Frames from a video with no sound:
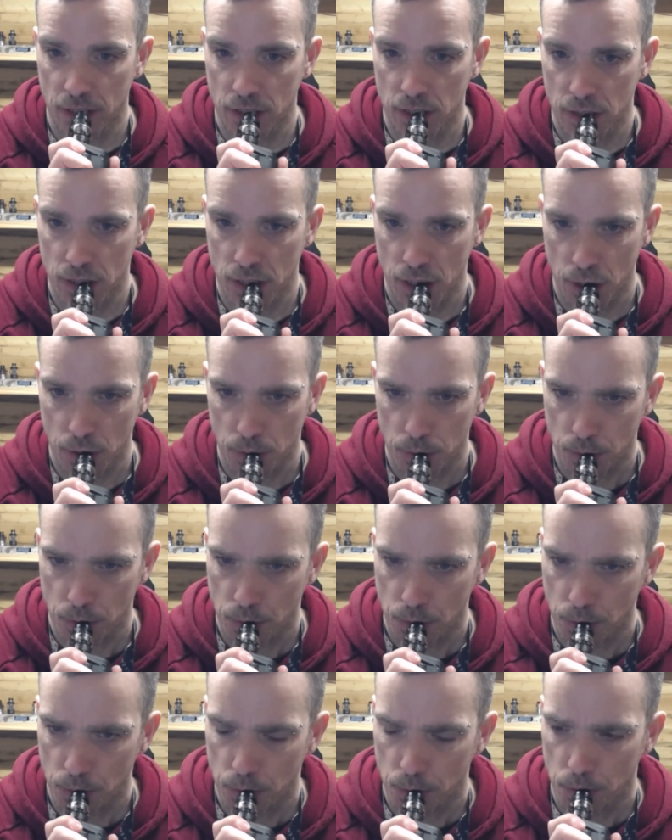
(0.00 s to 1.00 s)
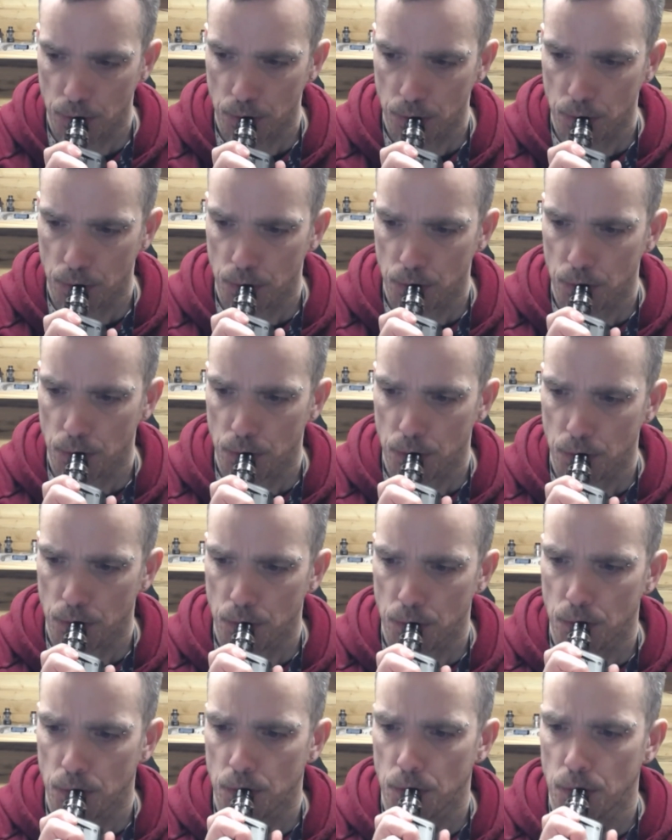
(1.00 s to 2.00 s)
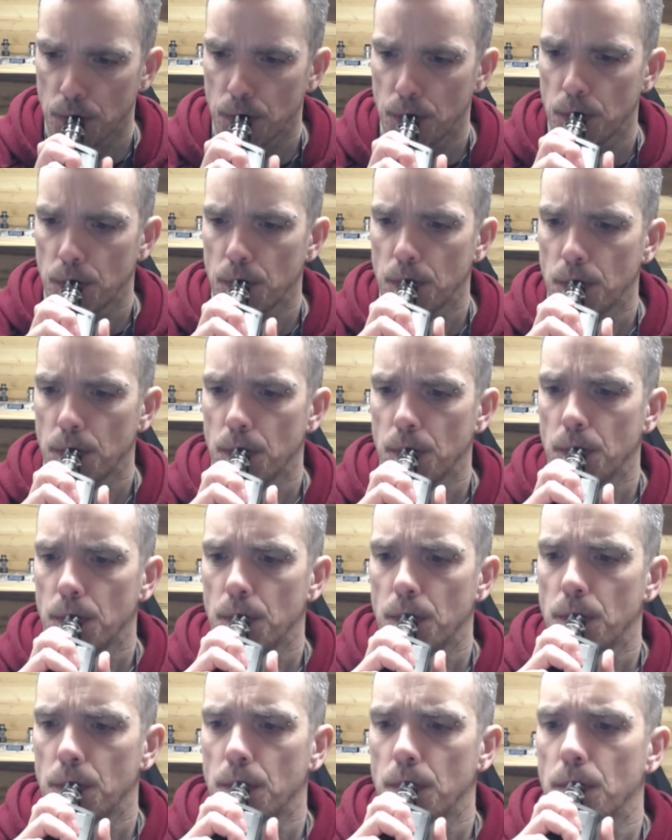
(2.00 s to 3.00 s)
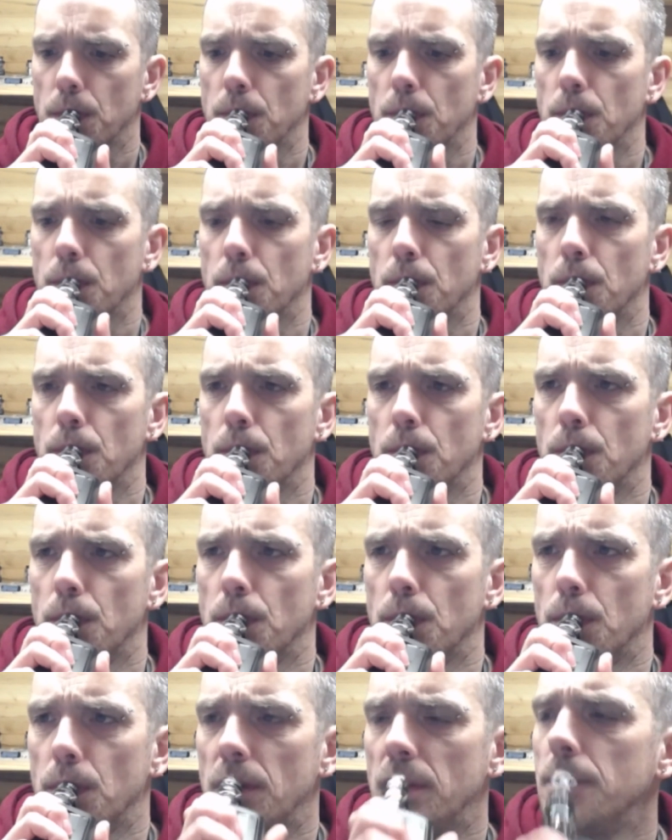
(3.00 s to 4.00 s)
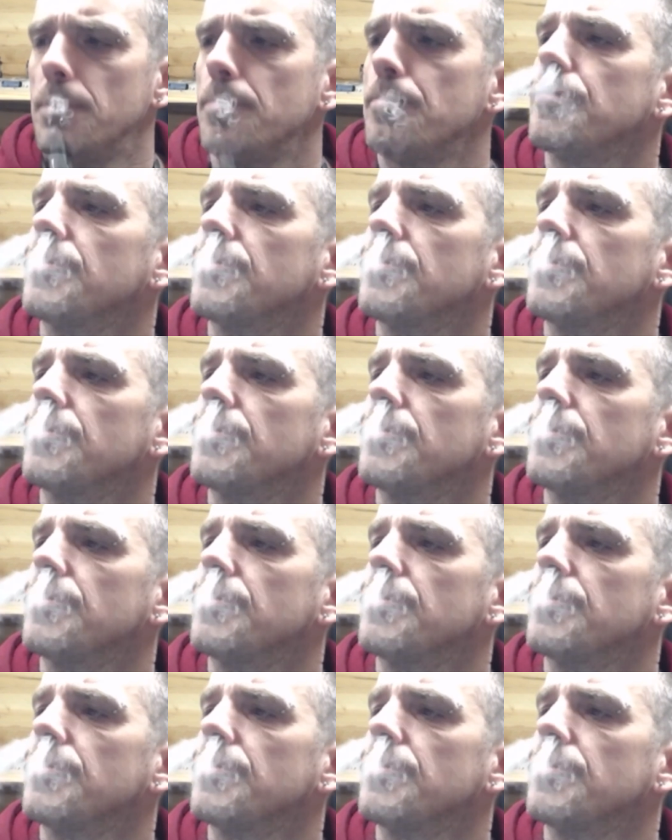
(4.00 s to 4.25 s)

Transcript: (no one is talking)